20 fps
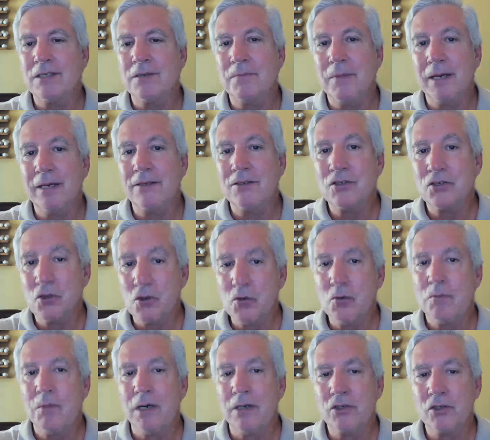to make too
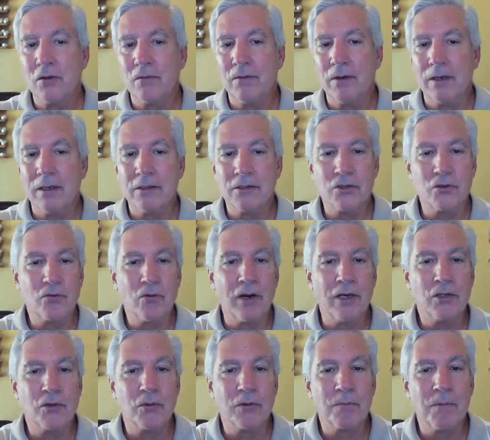much of a
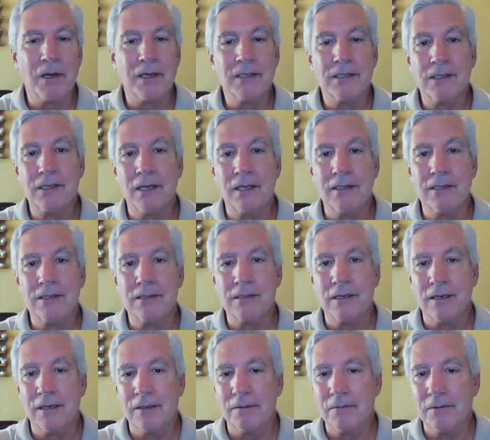stretch with my sense
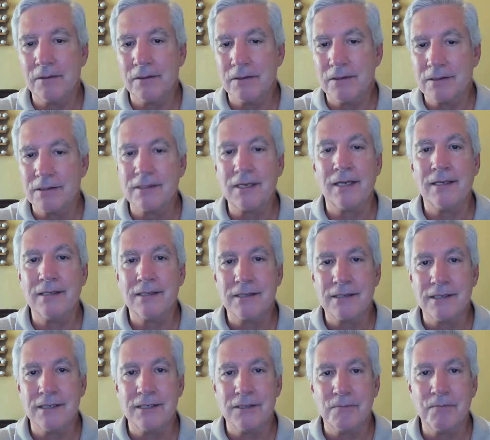uh,
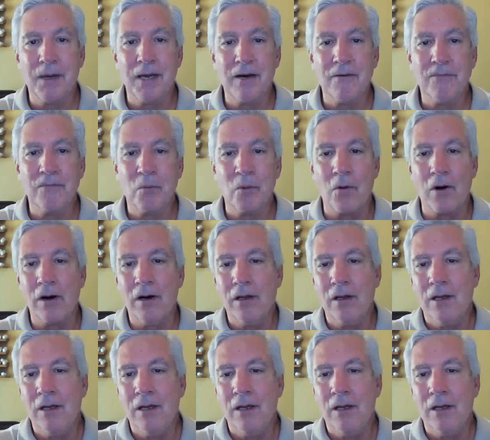senses metaphor,